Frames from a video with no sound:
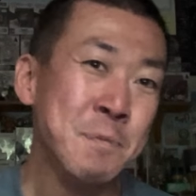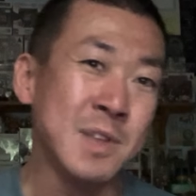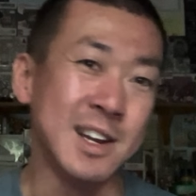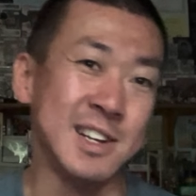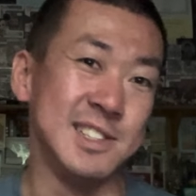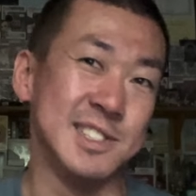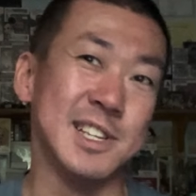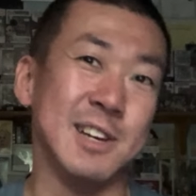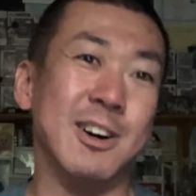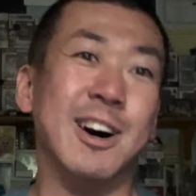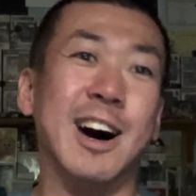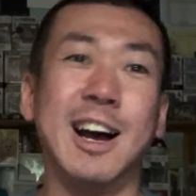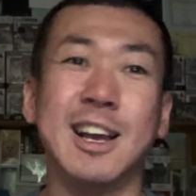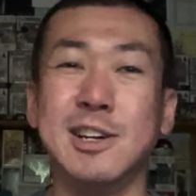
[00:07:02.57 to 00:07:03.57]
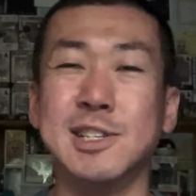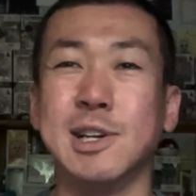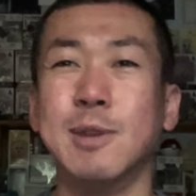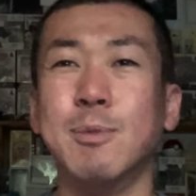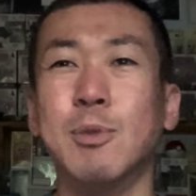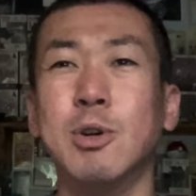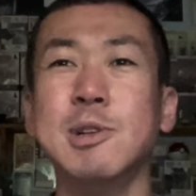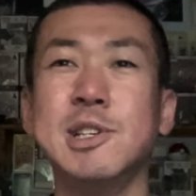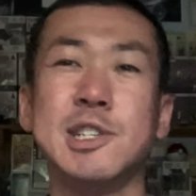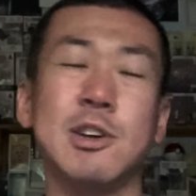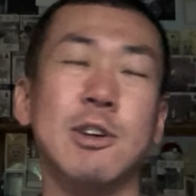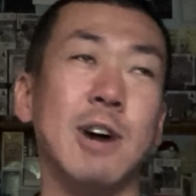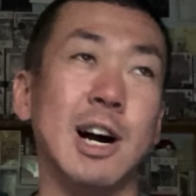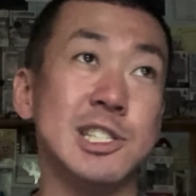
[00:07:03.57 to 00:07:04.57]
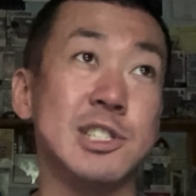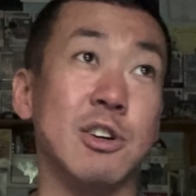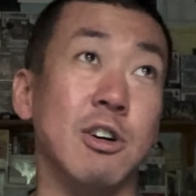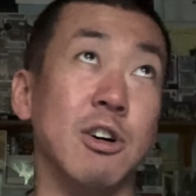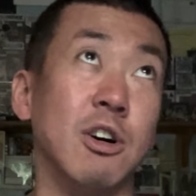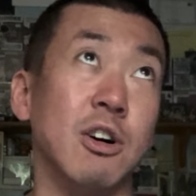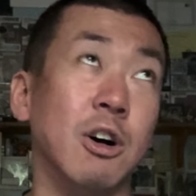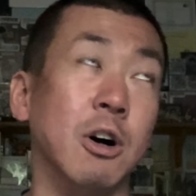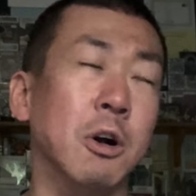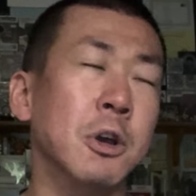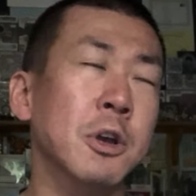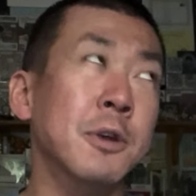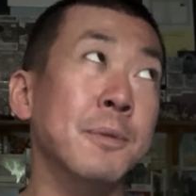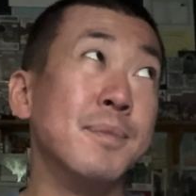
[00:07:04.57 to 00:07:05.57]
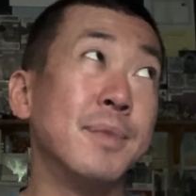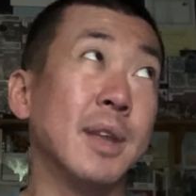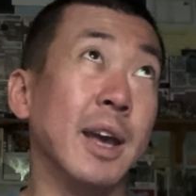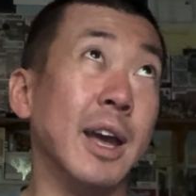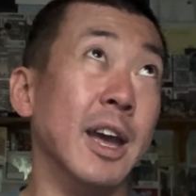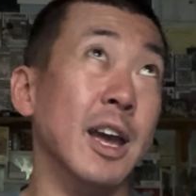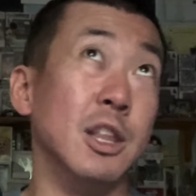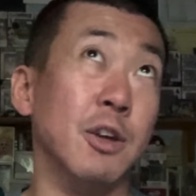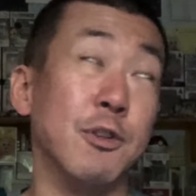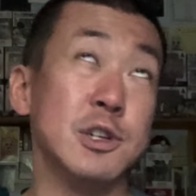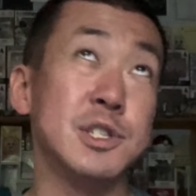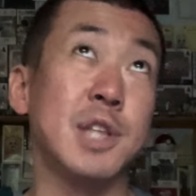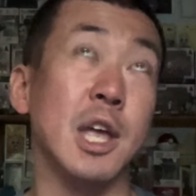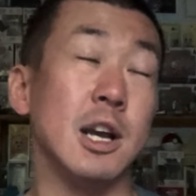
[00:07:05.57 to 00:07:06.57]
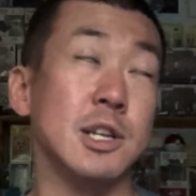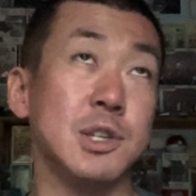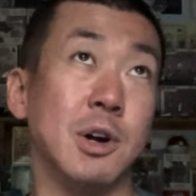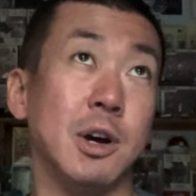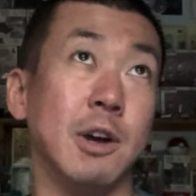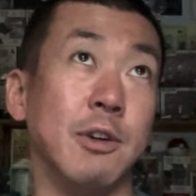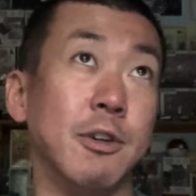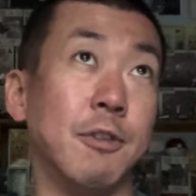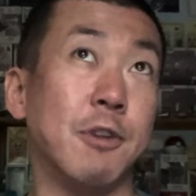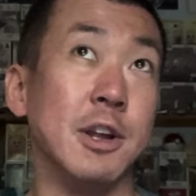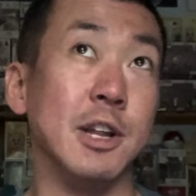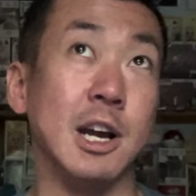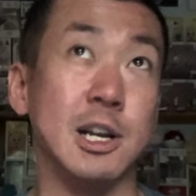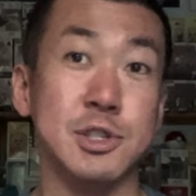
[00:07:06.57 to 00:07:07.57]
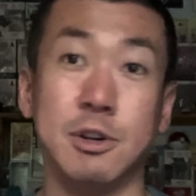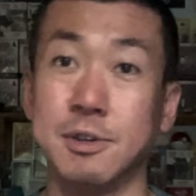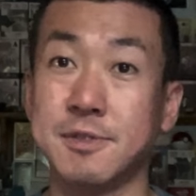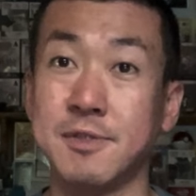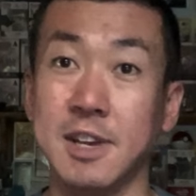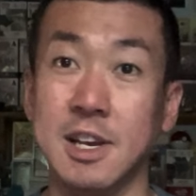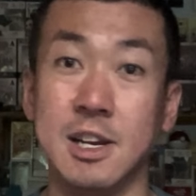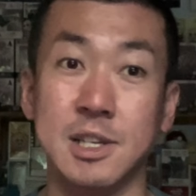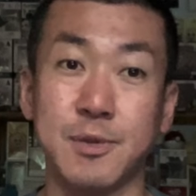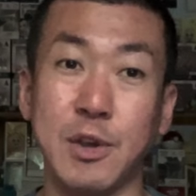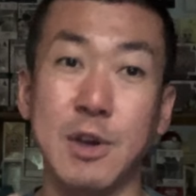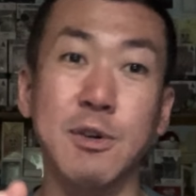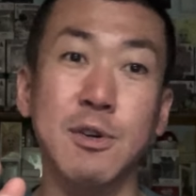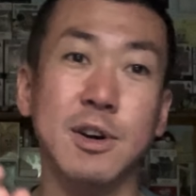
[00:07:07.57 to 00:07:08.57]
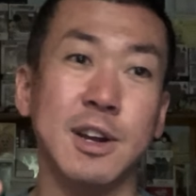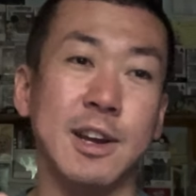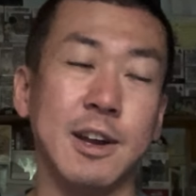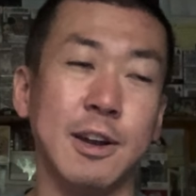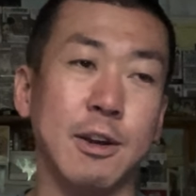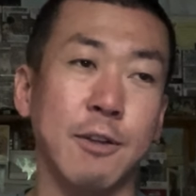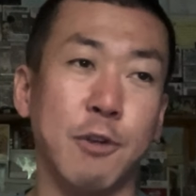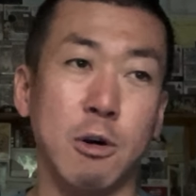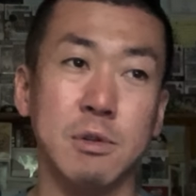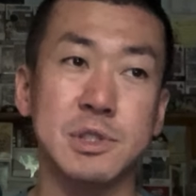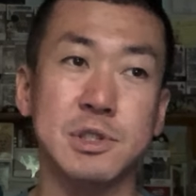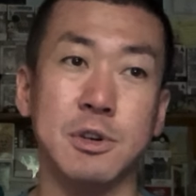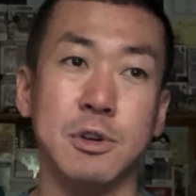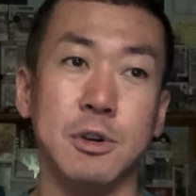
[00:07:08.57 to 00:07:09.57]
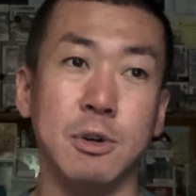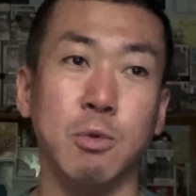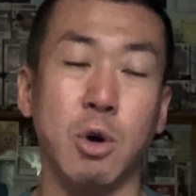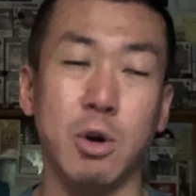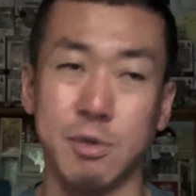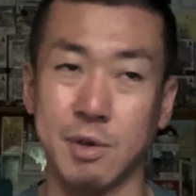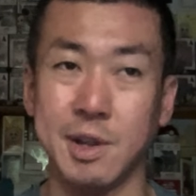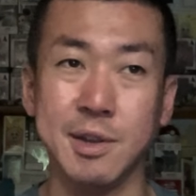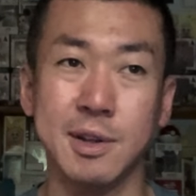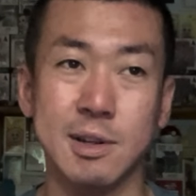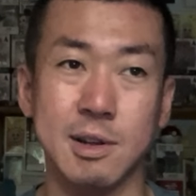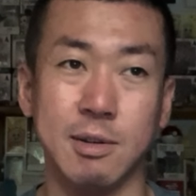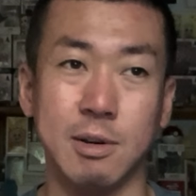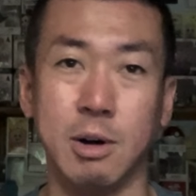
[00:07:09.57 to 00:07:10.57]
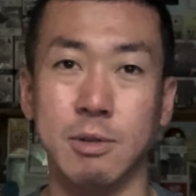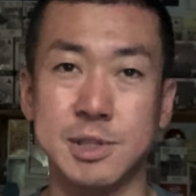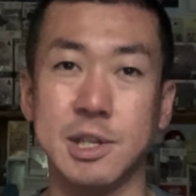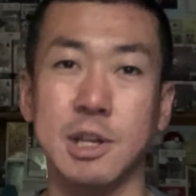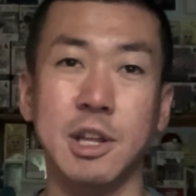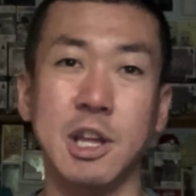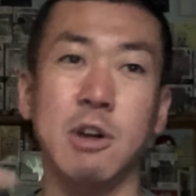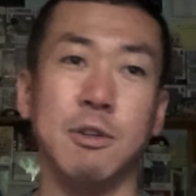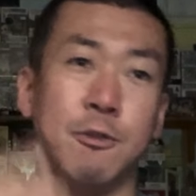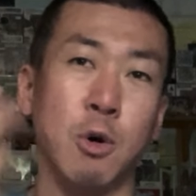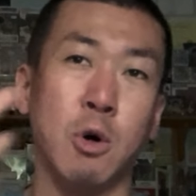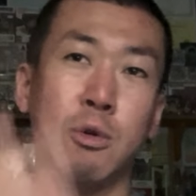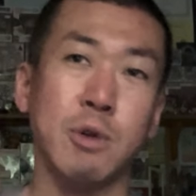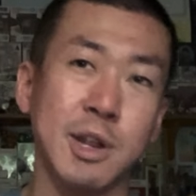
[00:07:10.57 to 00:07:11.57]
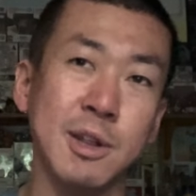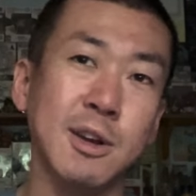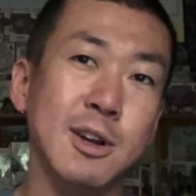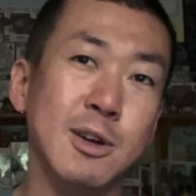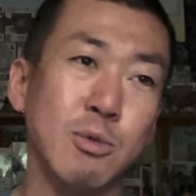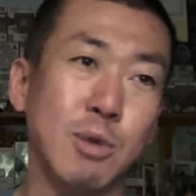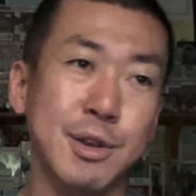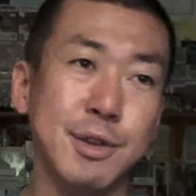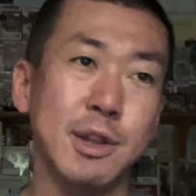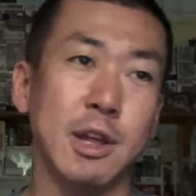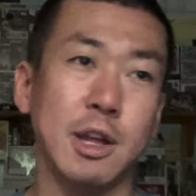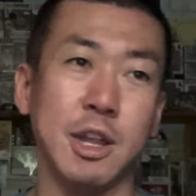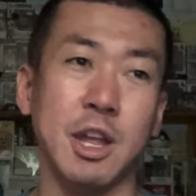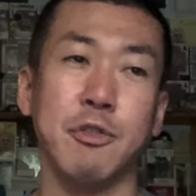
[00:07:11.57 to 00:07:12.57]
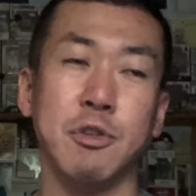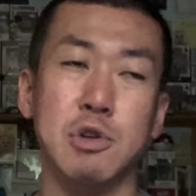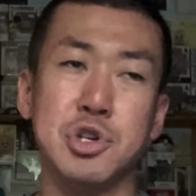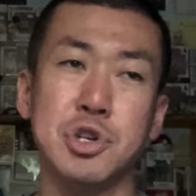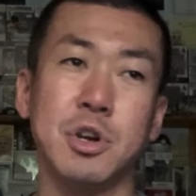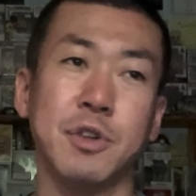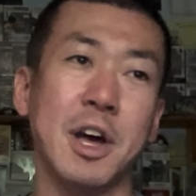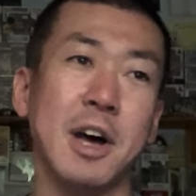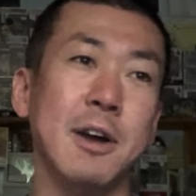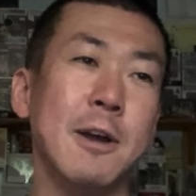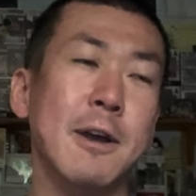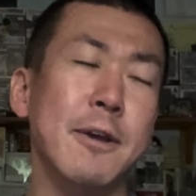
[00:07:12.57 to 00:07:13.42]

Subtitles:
Because moments ago I saw. The first day I saw it, Friday, I saw Sfeel, evolves to Warring, Silly on Warring one, the evolution of that.